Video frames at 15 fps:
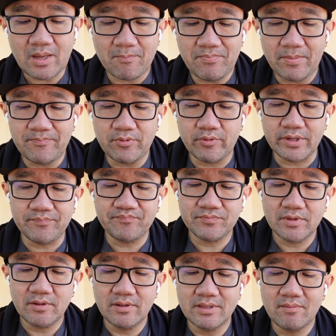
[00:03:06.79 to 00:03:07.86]
pepperoni.
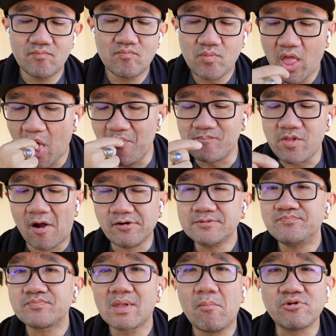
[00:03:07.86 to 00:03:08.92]
Hmm.
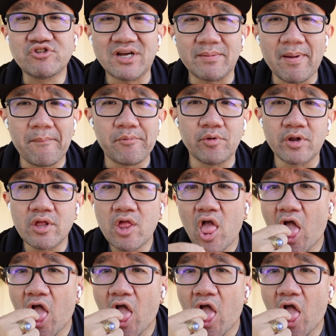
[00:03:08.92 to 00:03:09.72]
I'm gonna try the pepperoni.